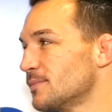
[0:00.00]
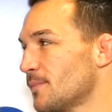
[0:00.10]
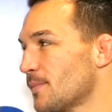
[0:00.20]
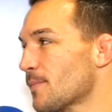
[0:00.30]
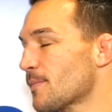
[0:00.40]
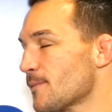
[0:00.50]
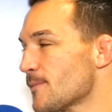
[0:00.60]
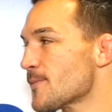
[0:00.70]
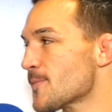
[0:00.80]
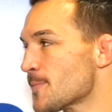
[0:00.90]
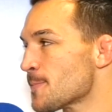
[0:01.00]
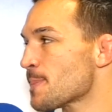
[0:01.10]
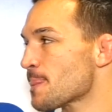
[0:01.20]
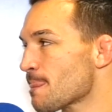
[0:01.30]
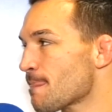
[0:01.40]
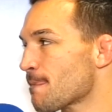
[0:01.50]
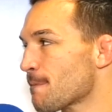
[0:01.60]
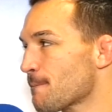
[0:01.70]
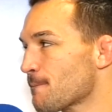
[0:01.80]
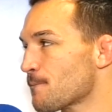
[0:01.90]

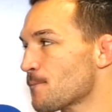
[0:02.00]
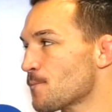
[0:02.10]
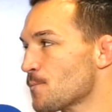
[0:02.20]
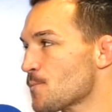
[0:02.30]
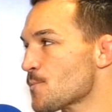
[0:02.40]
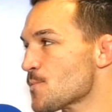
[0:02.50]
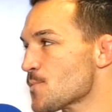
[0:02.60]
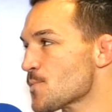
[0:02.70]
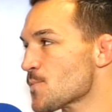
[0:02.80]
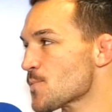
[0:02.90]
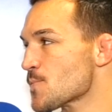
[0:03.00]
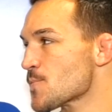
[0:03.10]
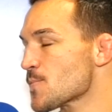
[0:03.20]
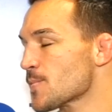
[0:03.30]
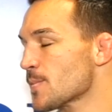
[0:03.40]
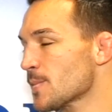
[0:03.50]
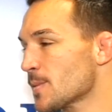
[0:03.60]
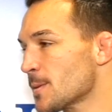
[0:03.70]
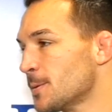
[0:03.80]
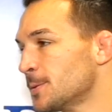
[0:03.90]

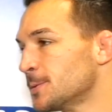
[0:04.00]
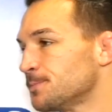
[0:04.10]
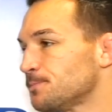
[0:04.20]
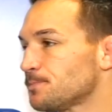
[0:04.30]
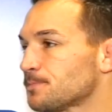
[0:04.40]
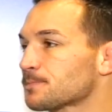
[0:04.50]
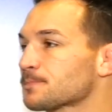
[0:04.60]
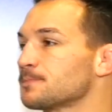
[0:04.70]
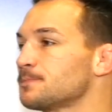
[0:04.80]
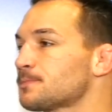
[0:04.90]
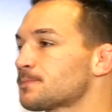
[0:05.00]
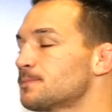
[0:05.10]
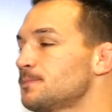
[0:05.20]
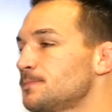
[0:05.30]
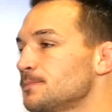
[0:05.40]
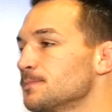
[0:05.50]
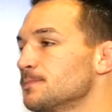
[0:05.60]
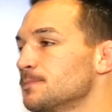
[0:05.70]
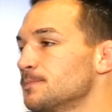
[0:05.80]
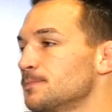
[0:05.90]

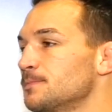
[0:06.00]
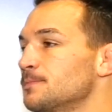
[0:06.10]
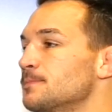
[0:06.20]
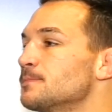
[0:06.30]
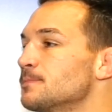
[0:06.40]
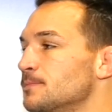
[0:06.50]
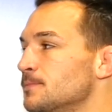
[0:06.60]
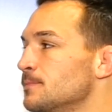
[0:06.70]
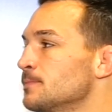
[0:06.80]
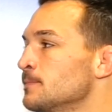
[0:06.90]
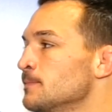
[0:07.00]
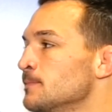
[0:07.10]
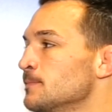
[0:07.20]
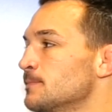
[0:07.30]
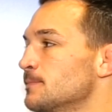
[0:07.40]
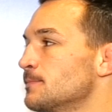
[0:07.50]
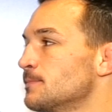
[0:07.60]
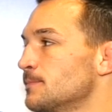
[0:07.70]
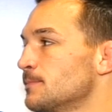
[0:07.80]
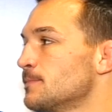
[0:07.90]
(not speaking)